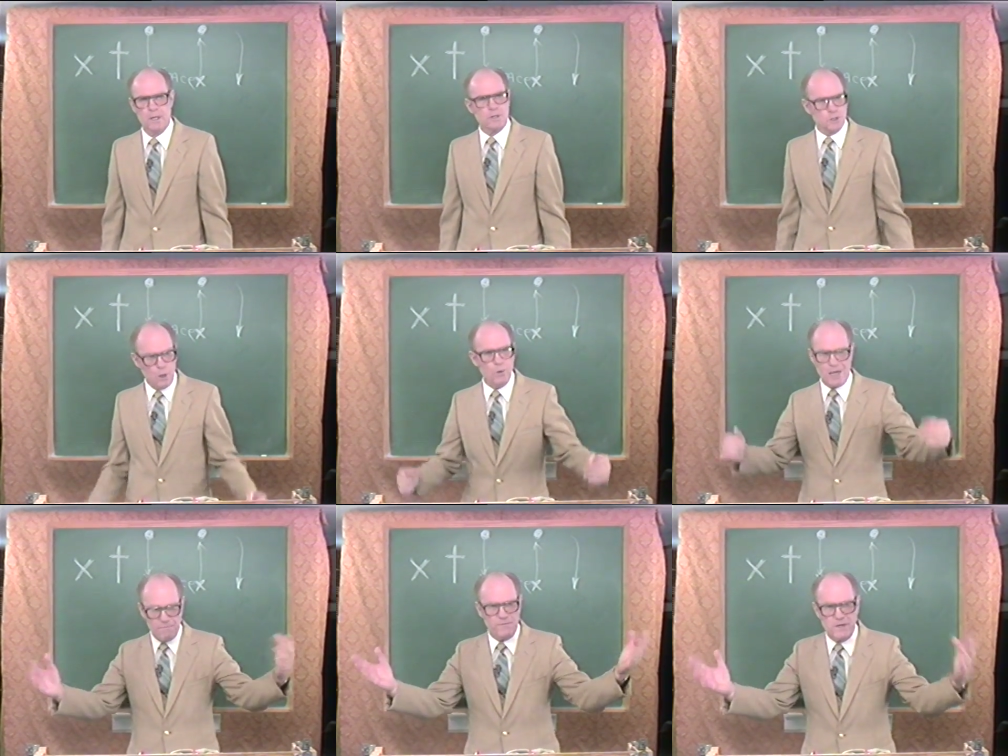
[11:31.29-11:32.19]
So
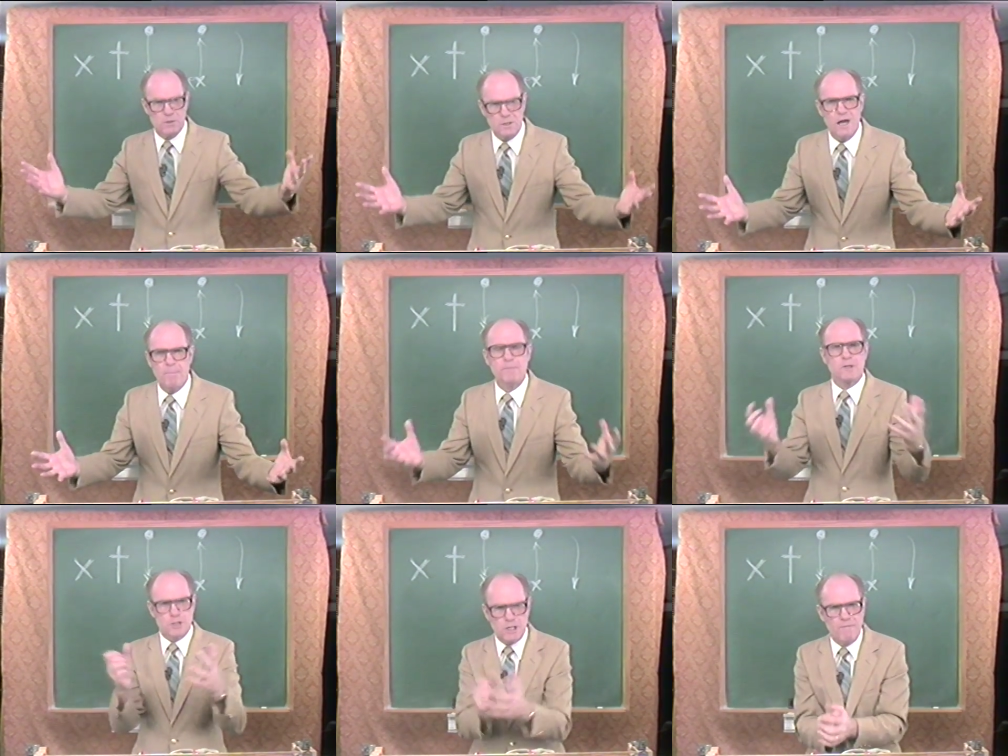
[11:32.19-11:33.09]
he filled up
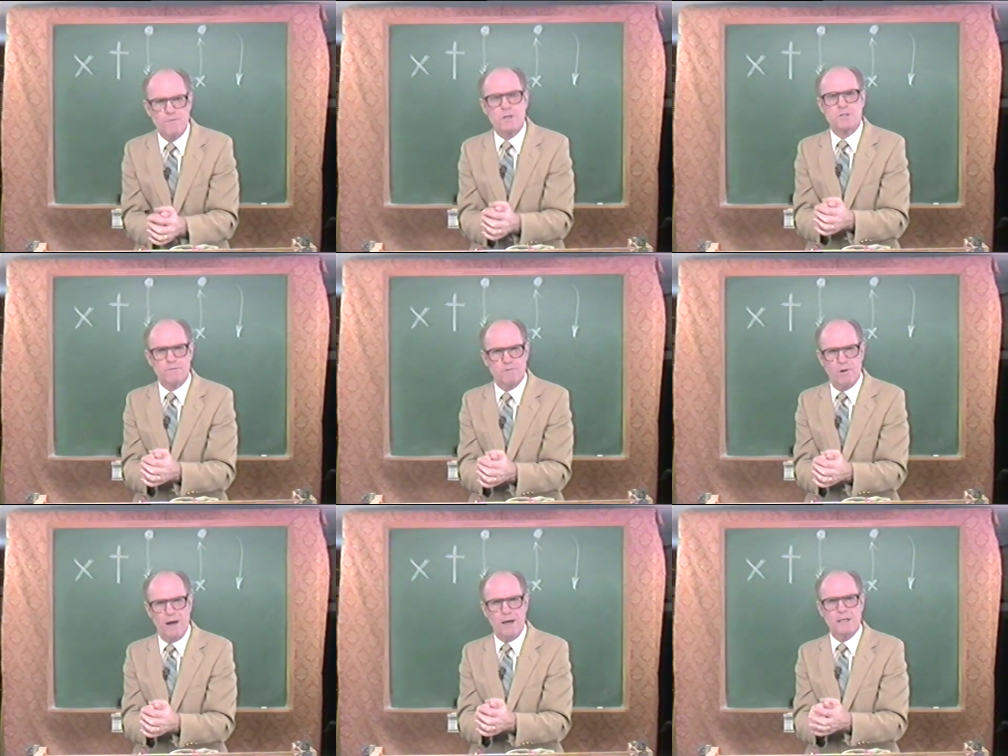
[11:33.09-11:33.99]
the sufferings of
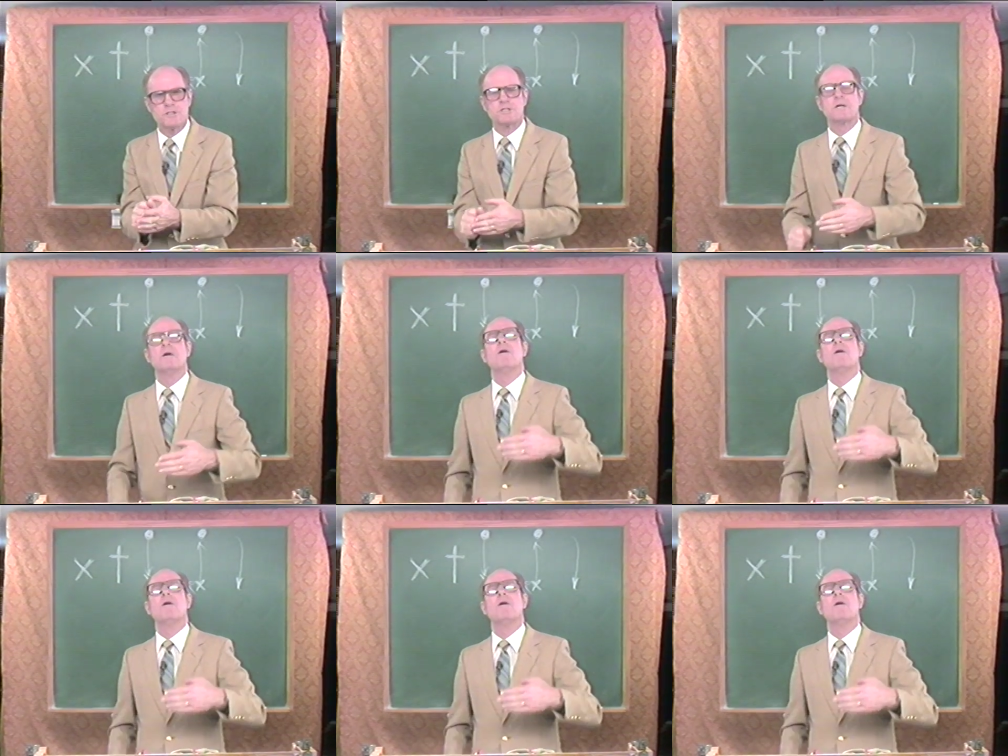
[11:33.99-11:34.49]
Christ